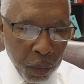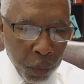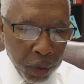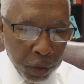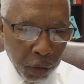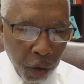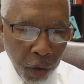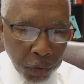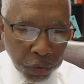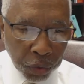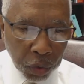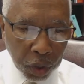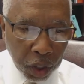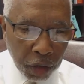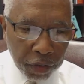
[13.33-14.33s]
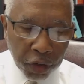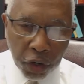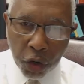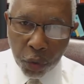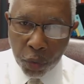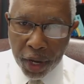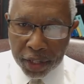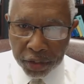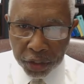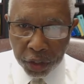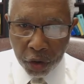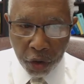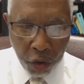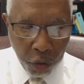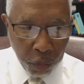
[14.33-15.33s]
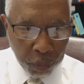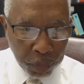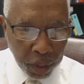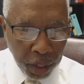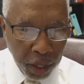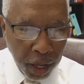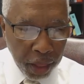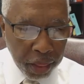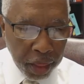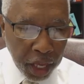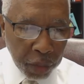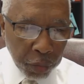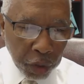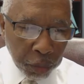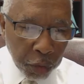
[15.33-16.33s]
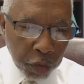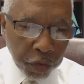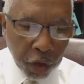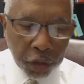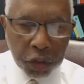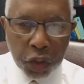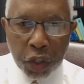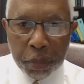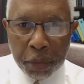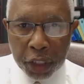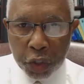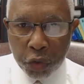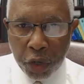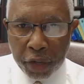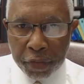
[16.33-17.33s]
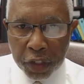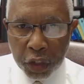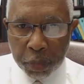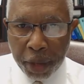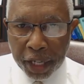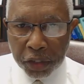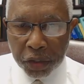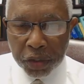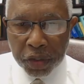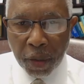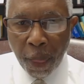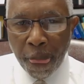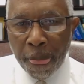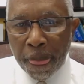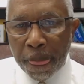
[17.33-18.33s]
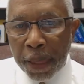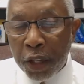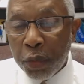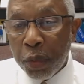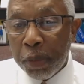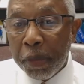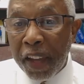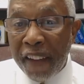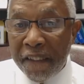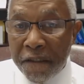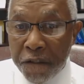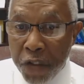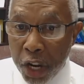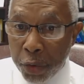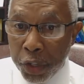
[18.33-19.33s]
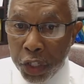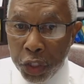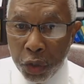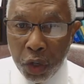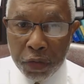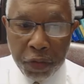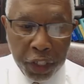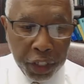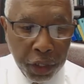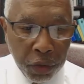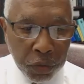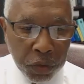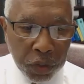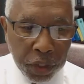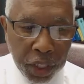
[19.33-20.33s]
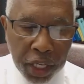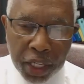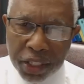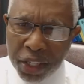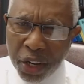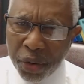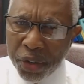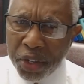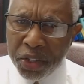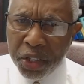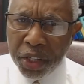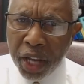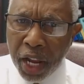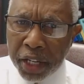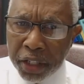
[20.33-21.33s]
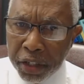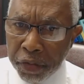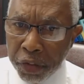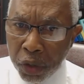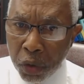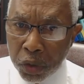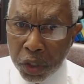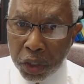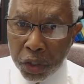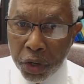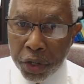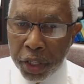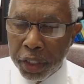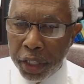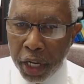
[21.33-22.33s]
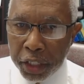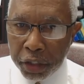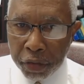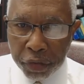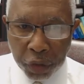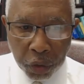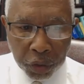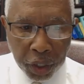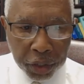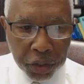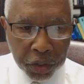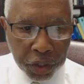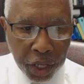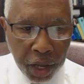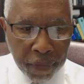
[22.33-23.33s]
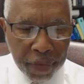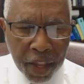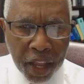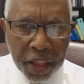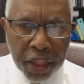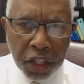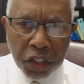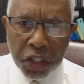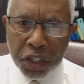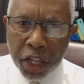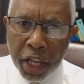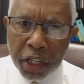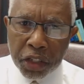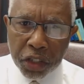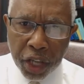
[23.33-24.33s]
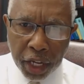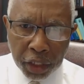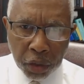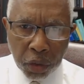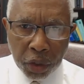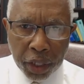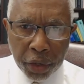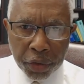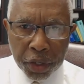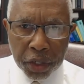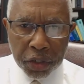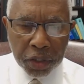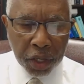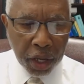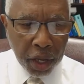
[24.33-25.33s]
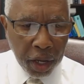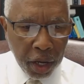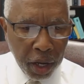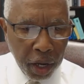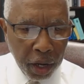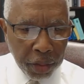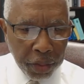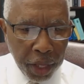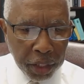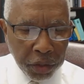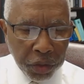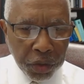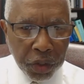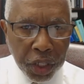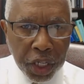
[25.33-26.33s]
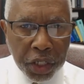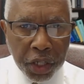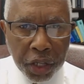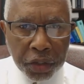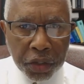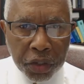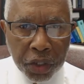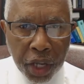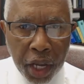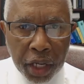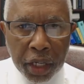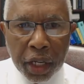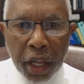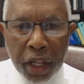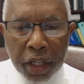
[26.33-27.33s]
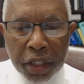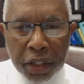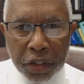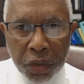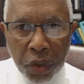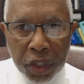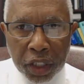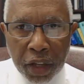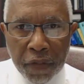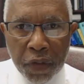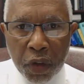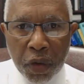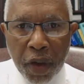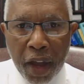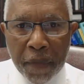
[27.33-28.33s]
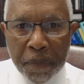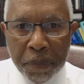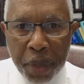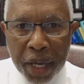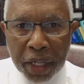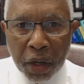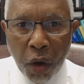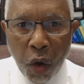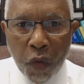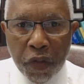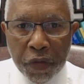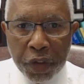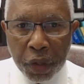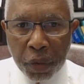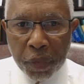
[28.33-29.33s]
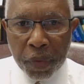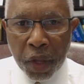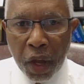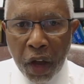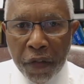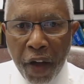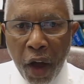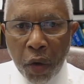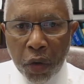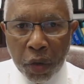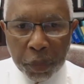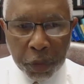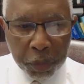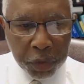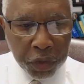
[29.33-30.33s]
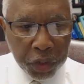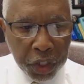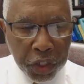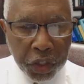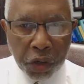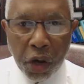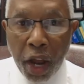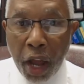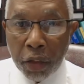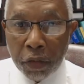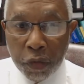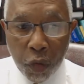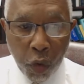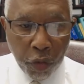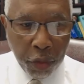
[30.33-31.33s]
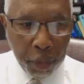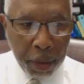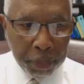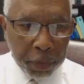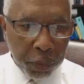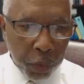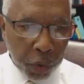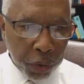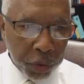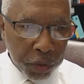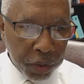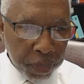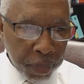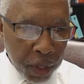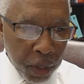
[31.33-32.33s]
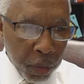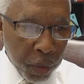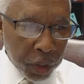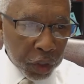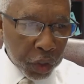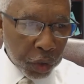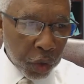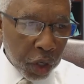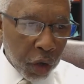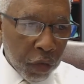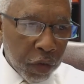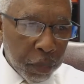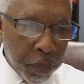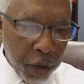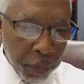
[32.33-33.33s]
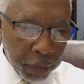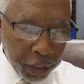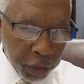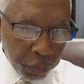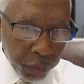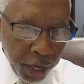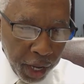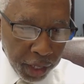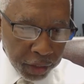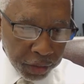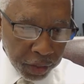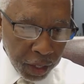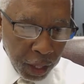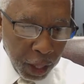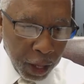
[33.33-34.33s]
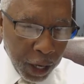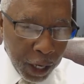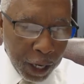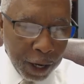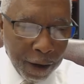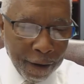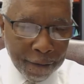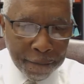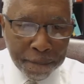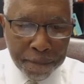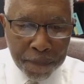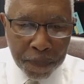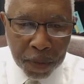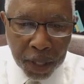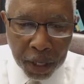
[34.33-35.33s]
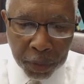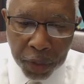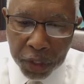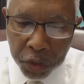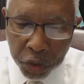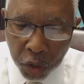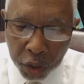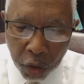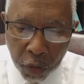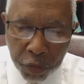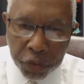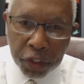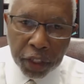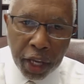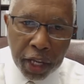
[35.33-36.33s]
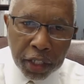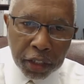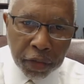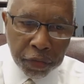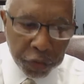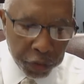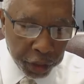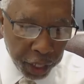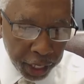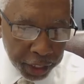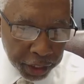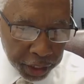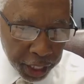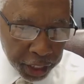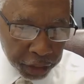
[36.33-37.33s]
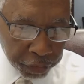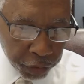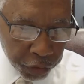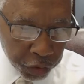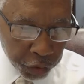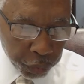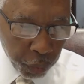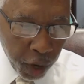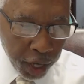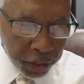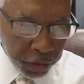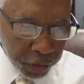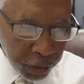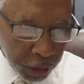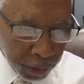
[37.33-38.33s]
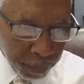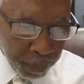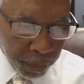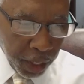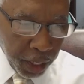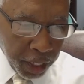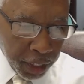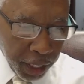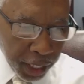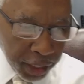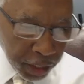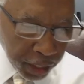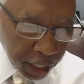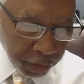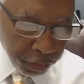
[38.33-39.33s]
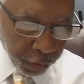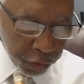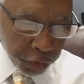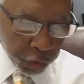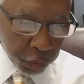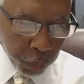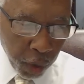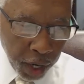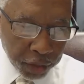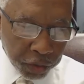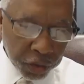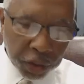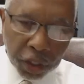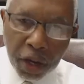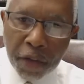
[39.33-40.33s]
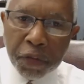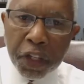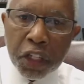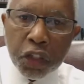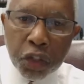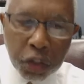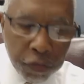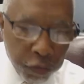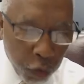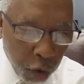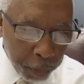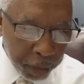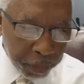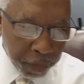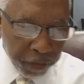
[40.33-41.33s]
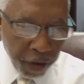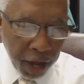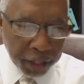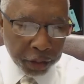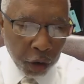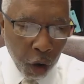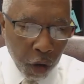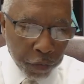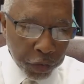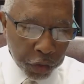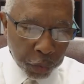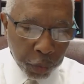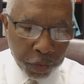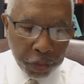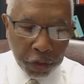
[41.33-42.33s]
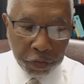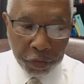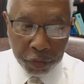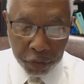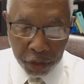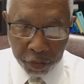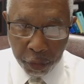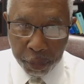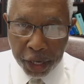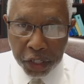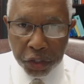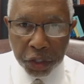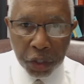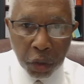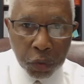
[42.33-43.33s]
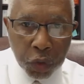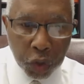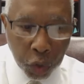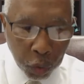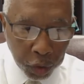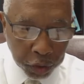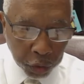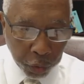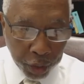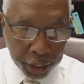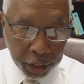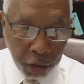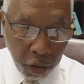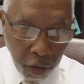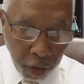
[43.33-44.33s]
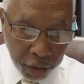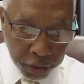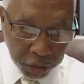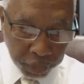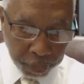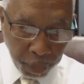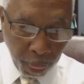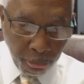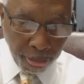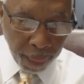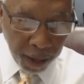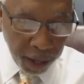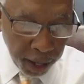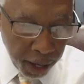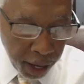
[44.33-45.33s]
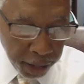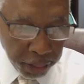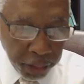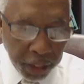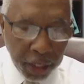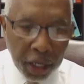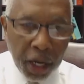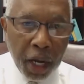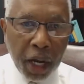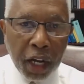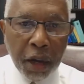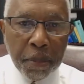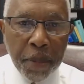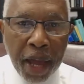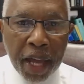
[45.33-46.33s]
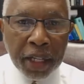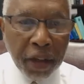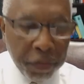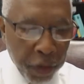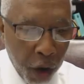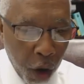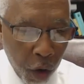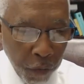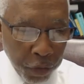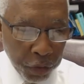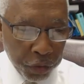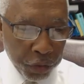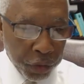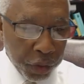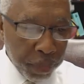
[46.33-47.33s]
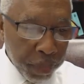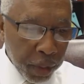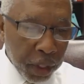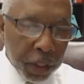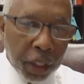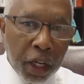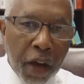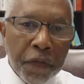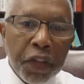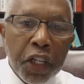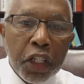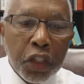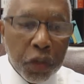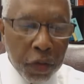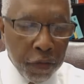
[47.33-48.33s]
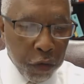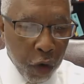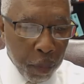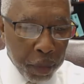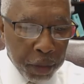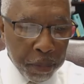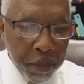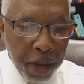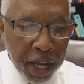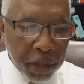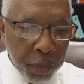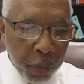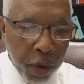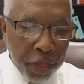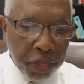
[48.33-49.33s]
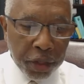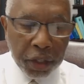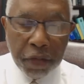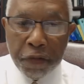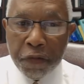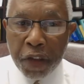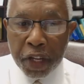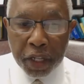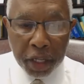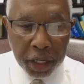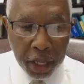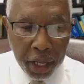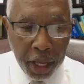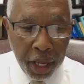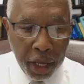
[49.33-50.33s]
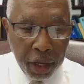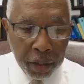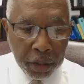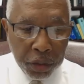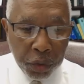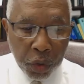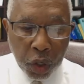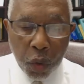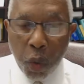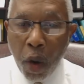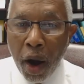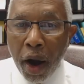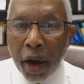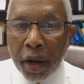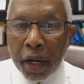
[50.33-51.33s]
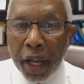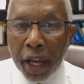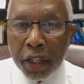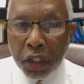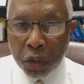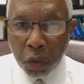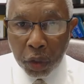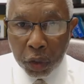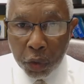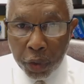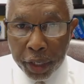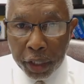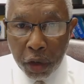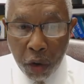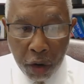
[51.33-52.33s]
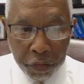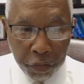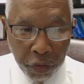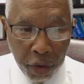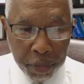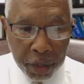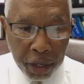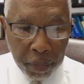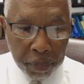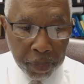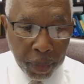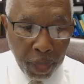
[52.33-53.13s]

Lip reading: We'll also cover arrest in the home, and then we'll move on to administrative inspections. This will be a very short video. So these areas are not difficult to learn. They're not difficult to understand. They're just kind of technical areas that you need to understand and sort of give you a better overview of how criminal procedure or how the Fourth Amendment works. We're going to start off with public arrest. And we're going to start off with the case of United States versus Watson. In United States versus Watson, confidential informant provided officer with information on stolen credit cards. At the command of the officer, the confidential informant met with the defendant to acquire a stolen credit card from him.